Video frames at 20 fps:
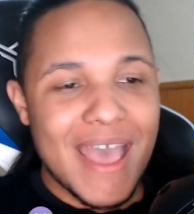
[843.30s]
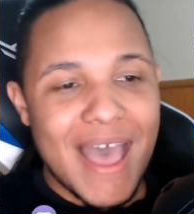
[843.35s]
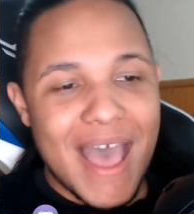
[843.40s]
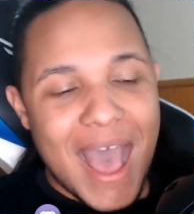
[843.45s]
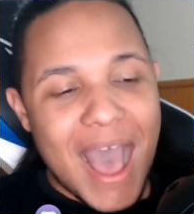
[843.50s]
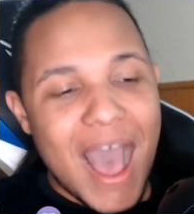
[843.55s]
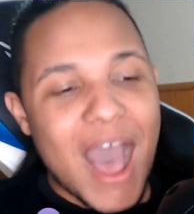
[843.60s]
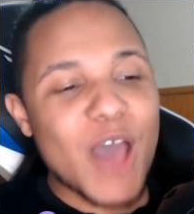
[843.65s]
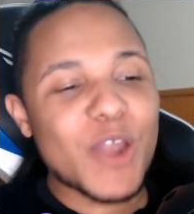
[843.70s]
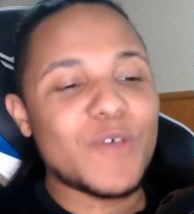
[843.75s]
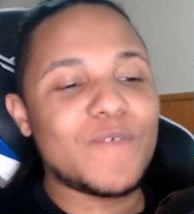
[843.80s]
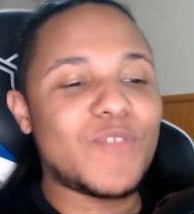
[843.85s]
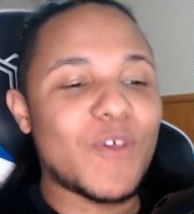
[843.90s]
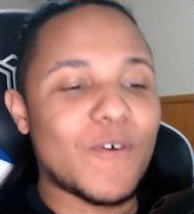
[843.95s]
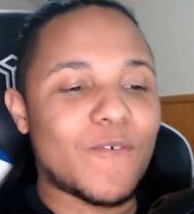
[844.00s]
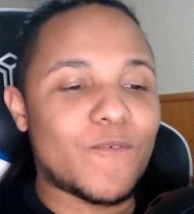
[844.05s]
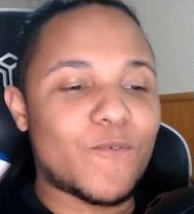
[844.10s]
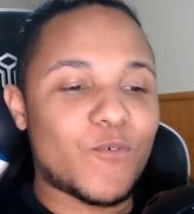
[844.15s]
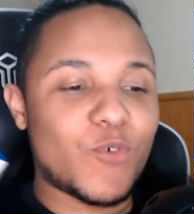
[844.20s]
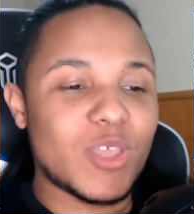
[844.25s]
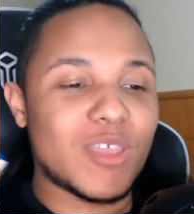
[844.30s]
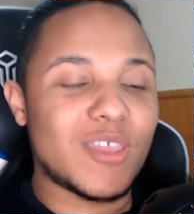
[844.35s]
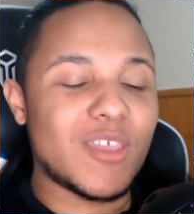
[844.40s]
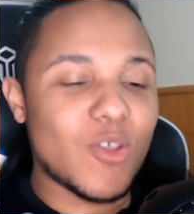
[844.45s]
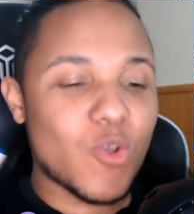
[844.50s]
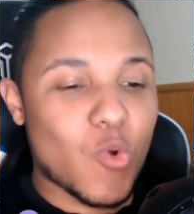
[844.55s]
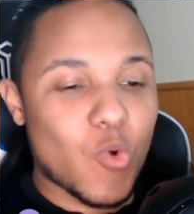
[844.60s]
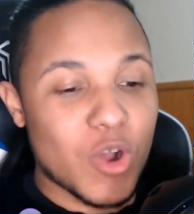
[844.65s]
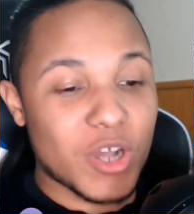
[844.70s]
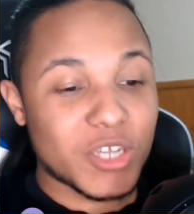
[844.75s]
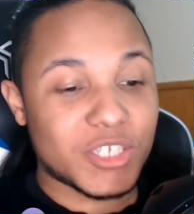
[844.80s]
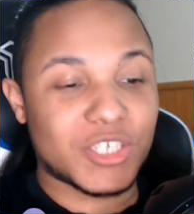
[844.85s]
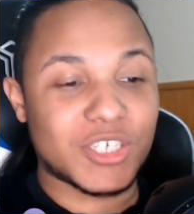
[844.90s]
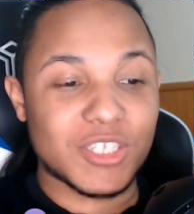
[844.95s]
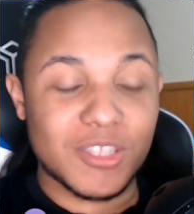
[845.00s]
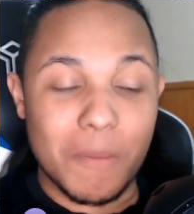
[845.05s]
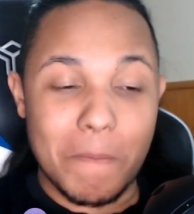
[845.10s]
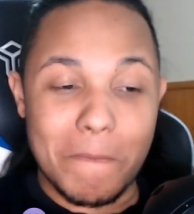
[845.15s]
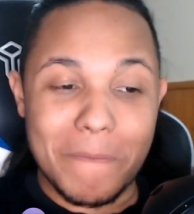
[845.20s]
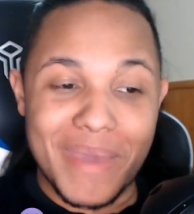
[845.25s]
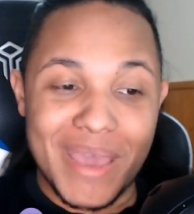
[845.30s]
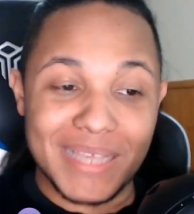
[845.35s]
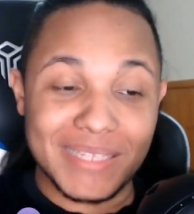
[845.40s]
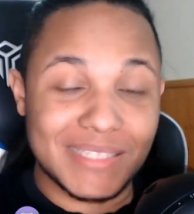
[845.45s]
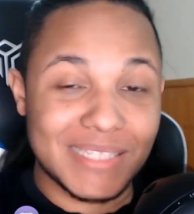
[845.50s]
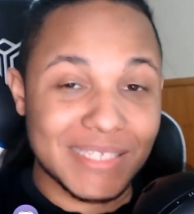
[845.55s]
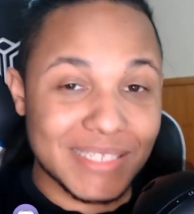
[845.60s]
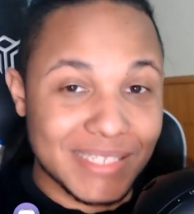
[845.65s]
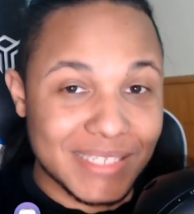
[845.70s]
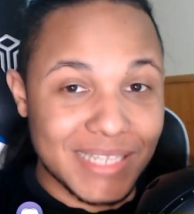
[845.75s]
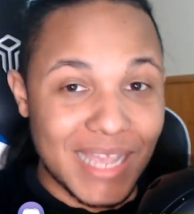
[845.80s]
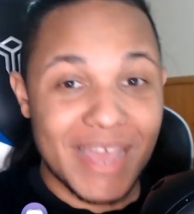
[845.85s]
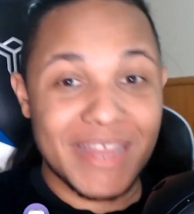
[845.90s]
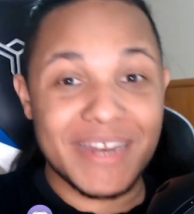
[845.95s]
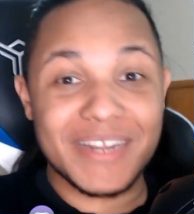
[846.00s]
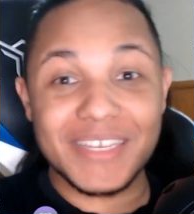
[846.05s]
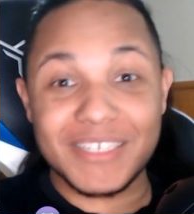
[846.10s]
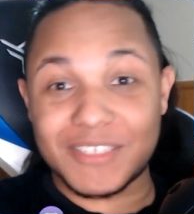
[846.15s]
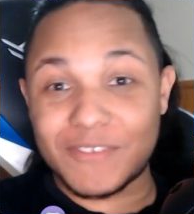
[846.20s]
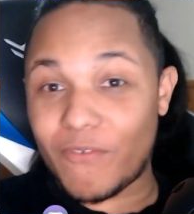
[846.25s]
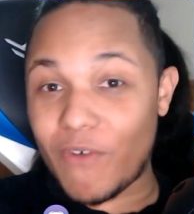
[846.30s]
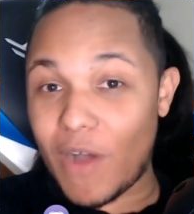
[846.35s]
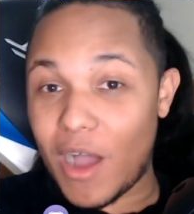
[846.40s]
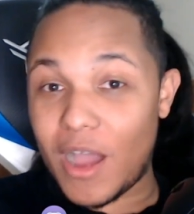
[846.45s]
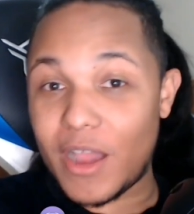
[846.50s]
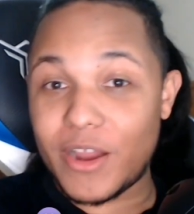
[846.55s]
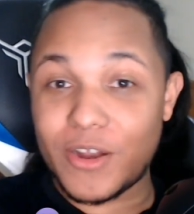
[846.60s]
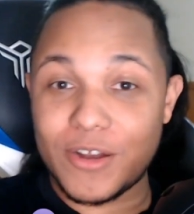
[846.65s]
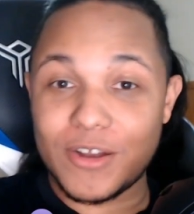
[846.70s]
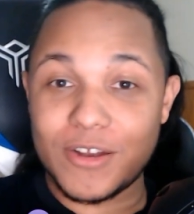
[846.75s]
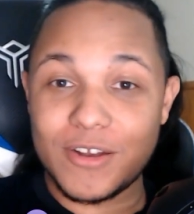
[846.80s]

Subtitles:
out of the freaking question. The man's design is fire.